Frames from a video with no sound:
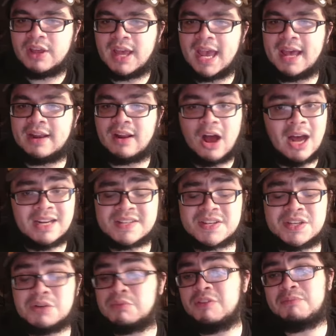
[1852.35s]
And
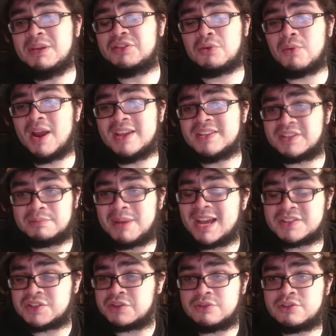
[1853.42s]
honestly, we beat the Rays of
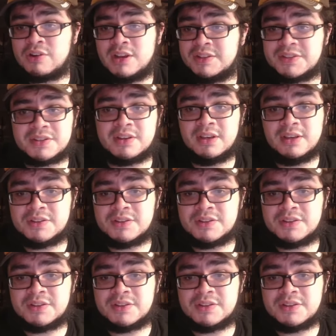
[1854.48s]
past two trades.